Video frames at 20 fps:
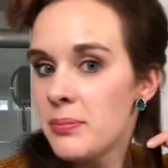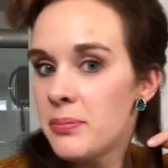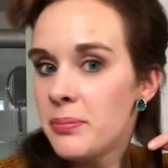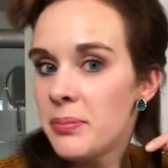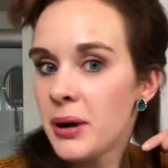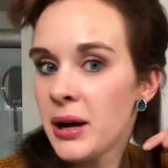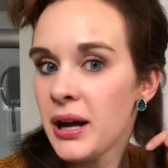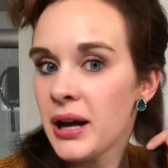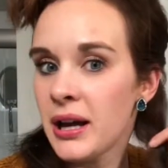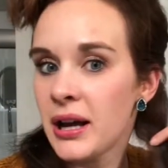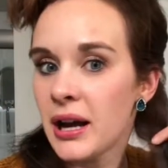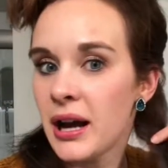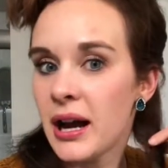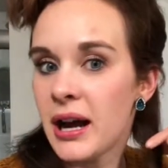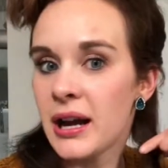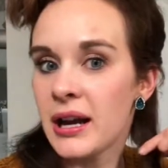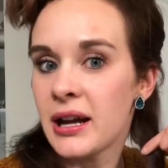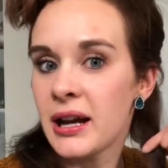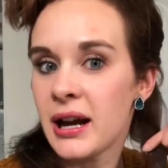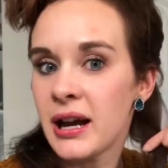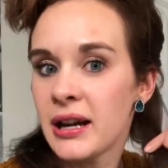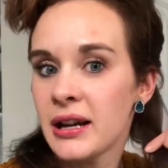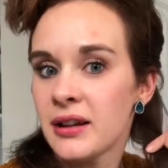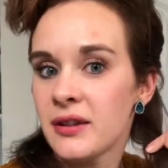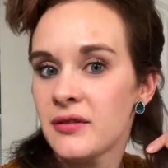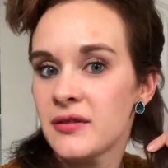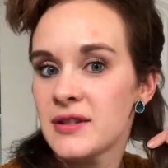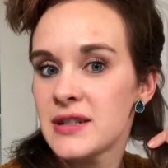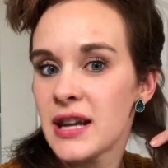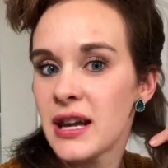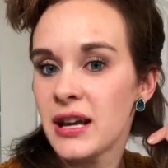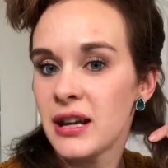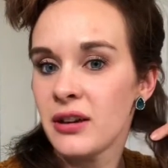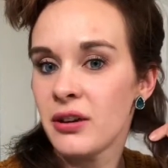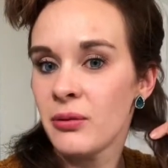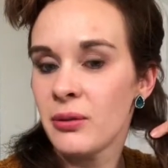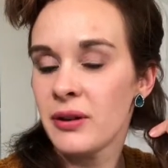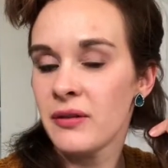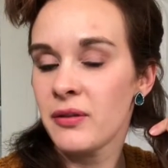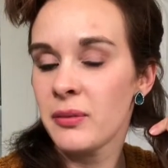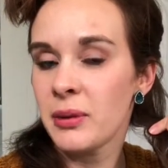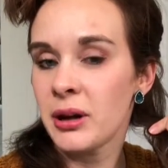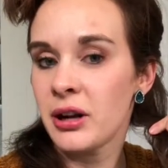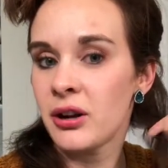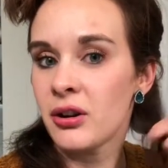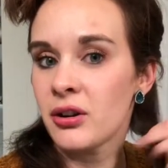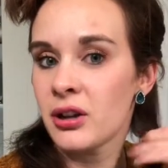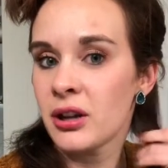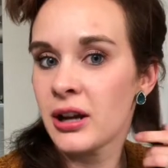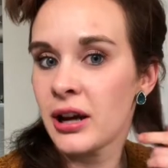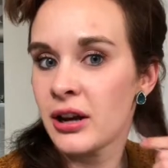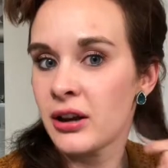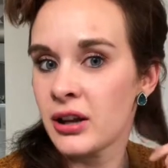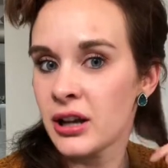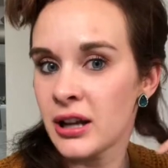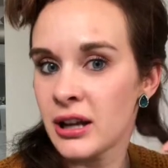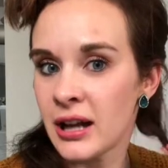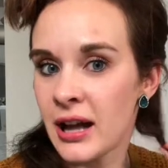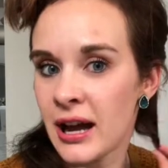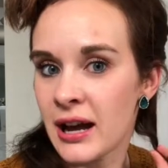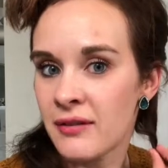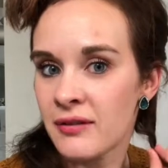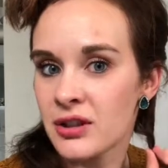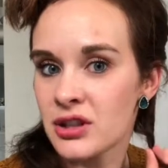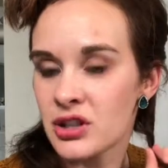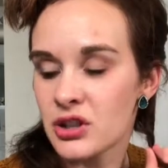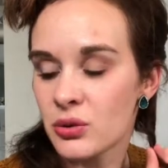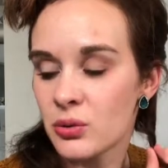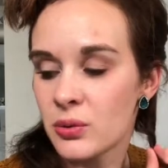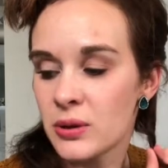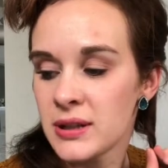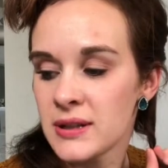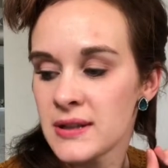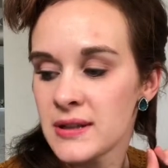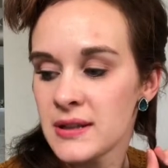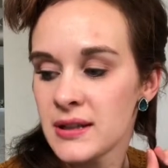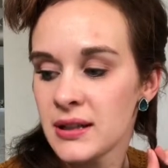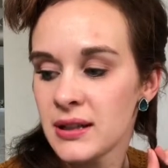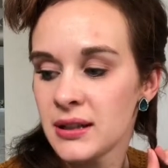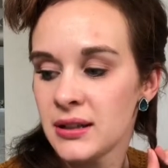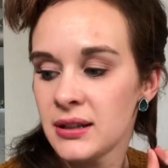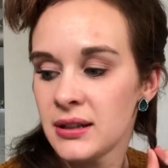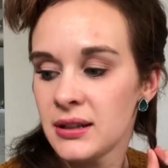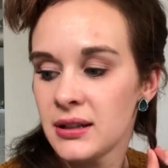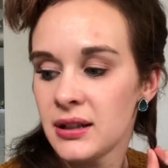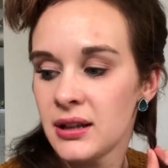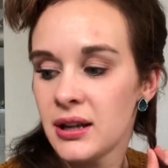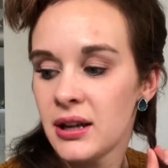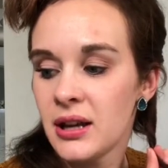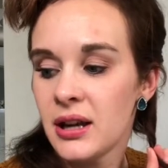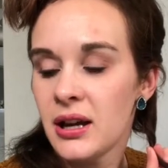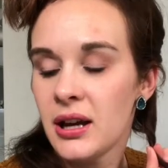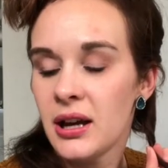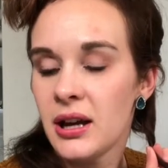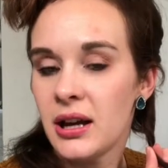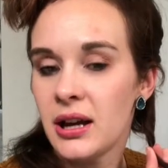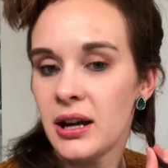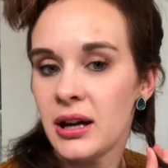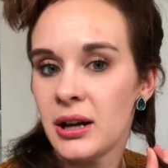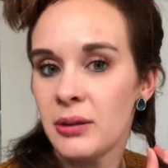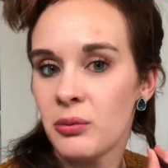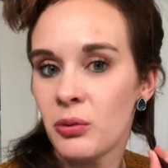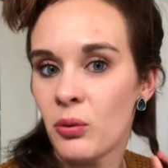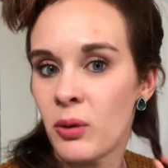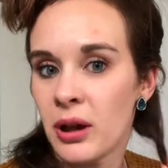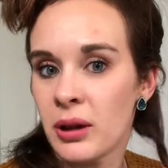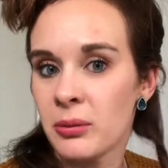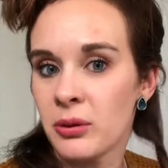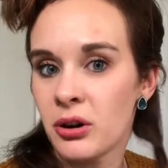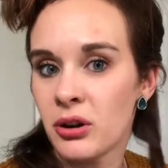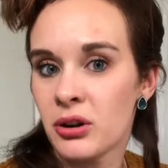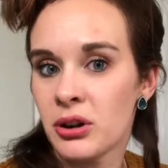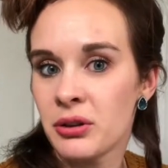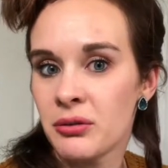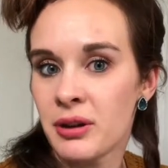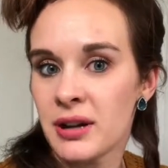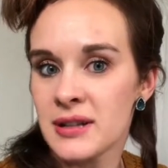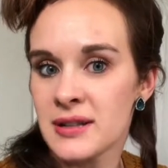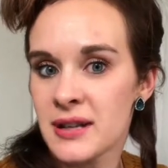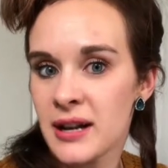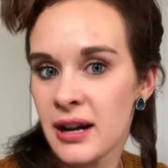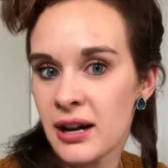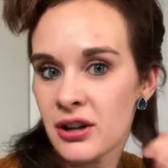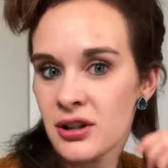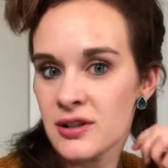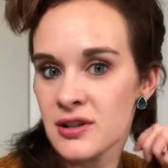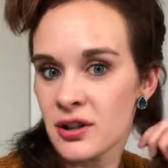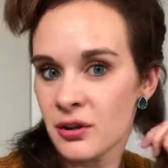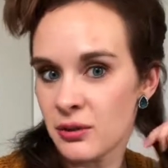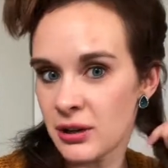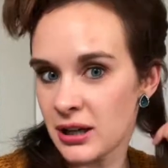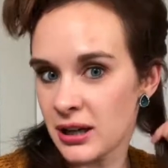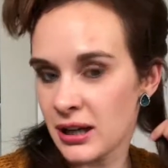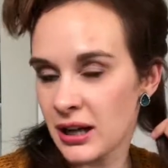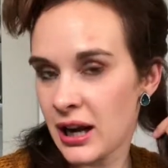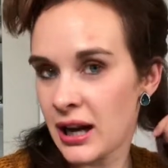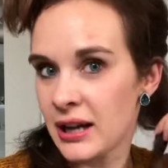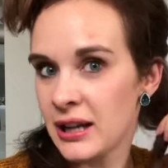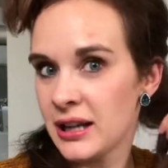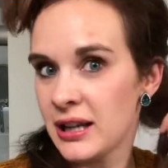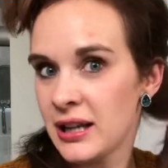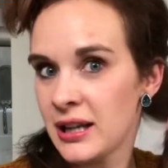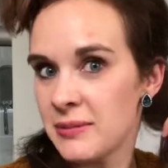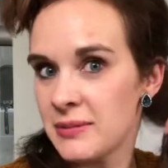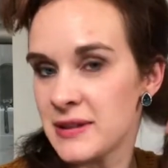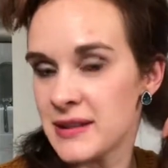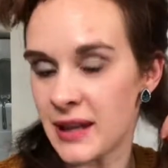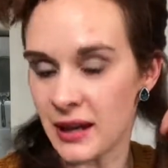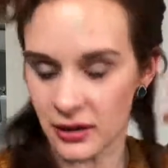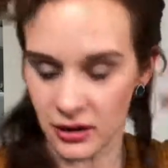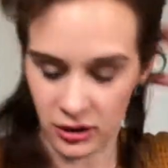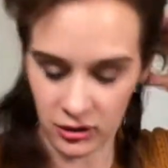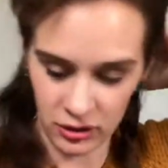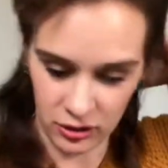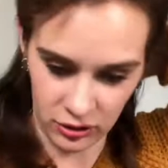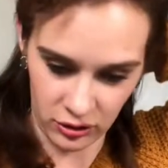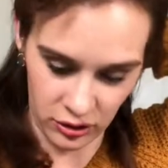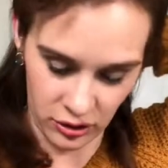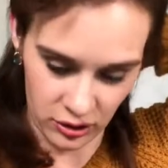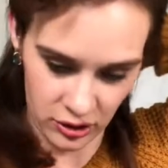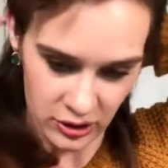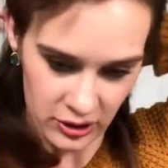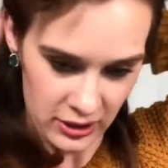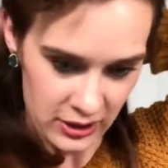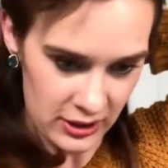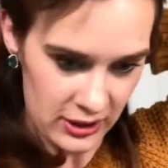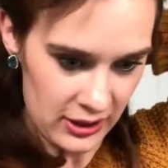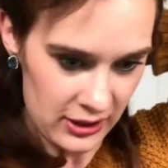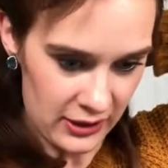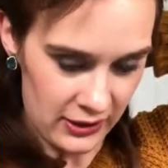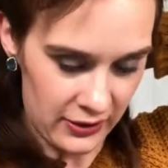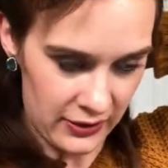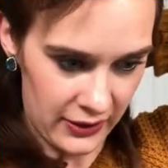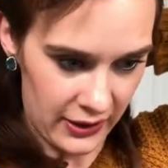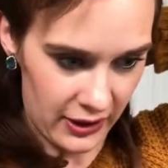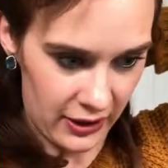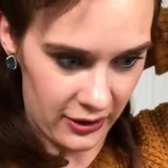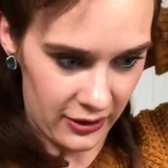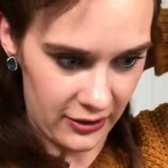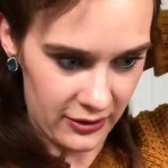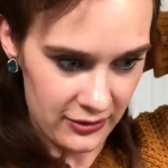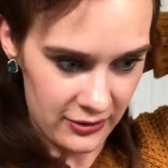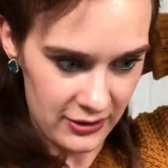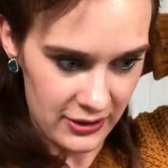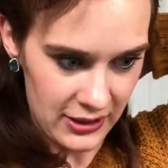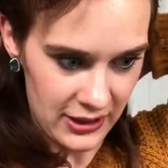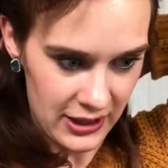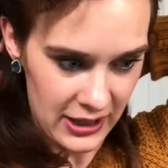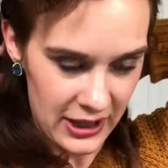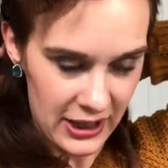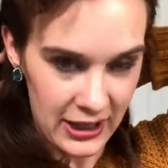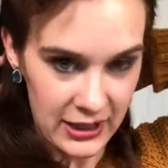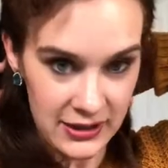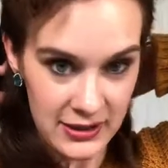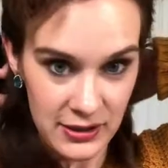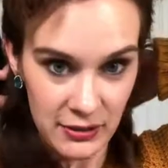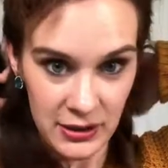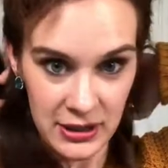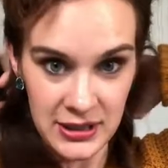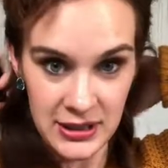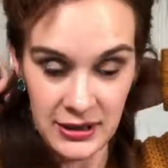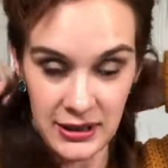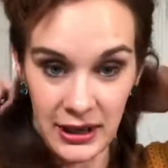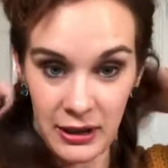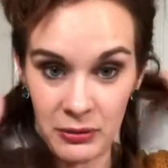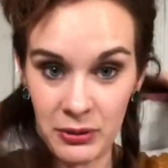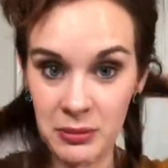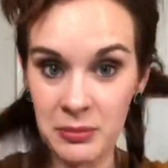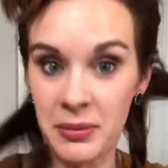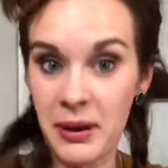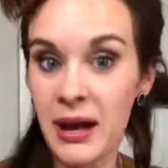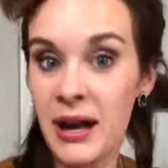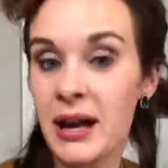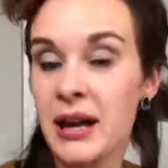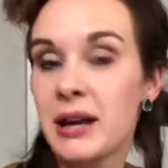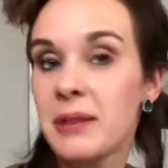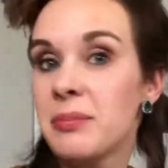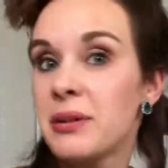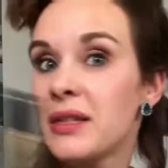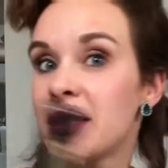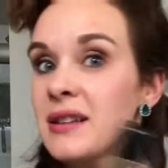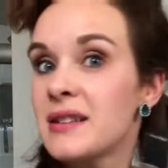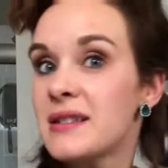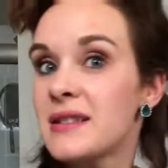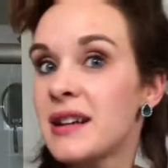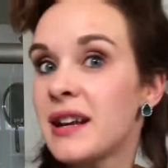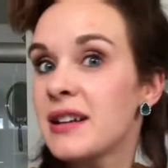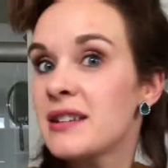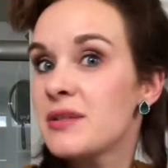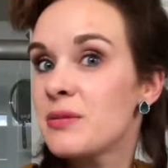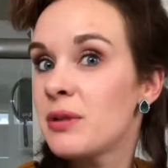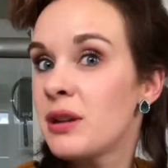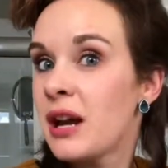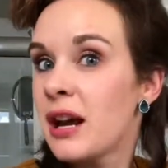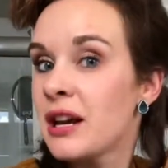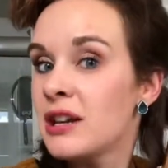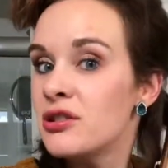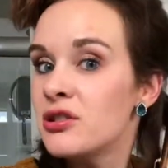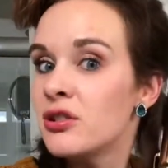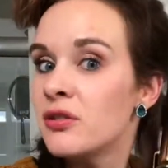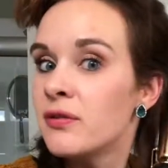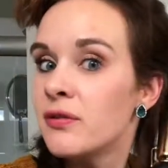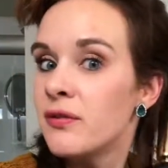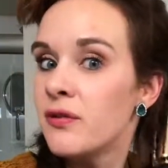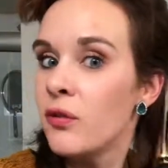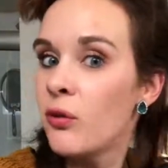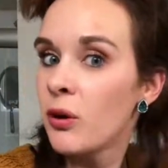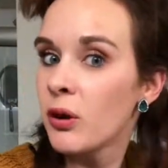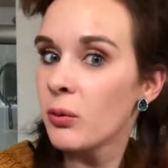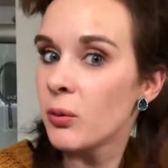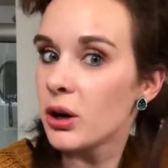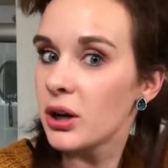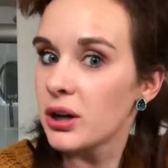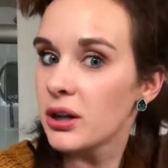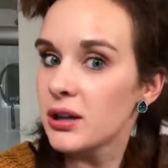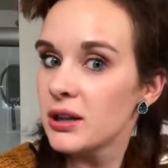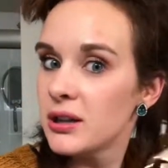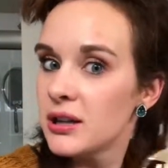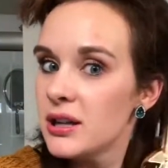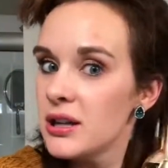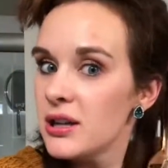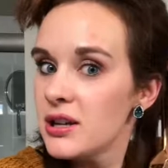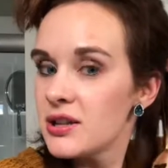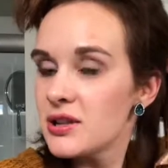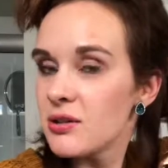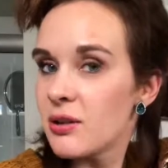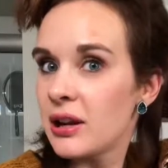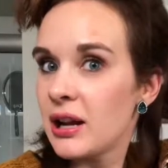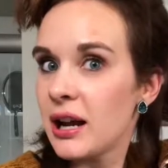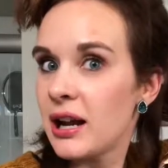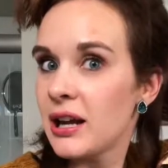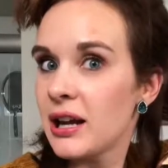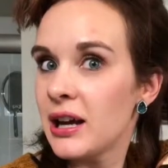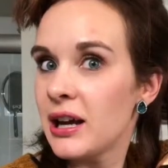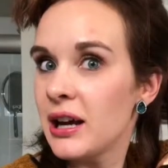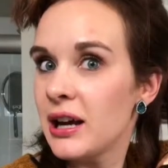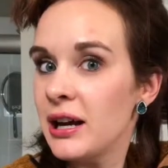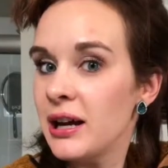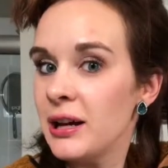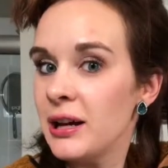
but I kind of take it away from my curling iron and have it twisted while I'm curling the rest of the hair, so it kind of keeps that curl there. And so I did that one back, but this next one I do forward. So I kind of